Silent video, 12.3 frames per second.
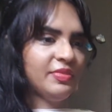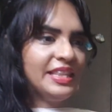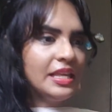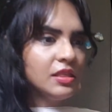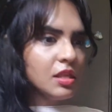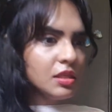
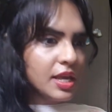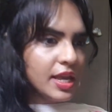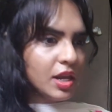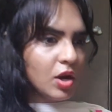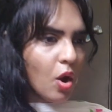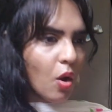This is the
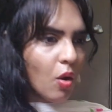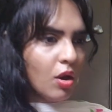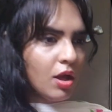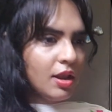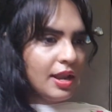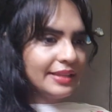hero!
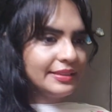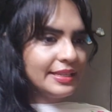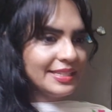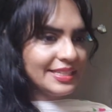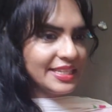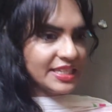Like,
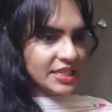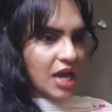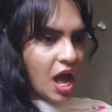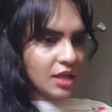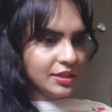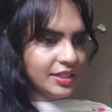this is the
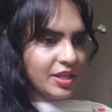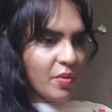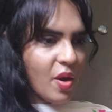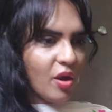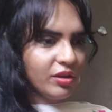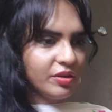star that they
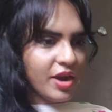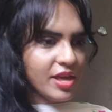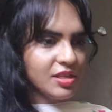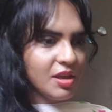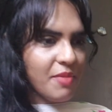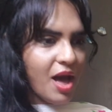were all
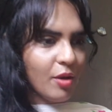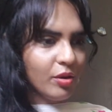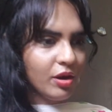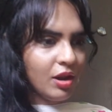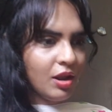crazy about.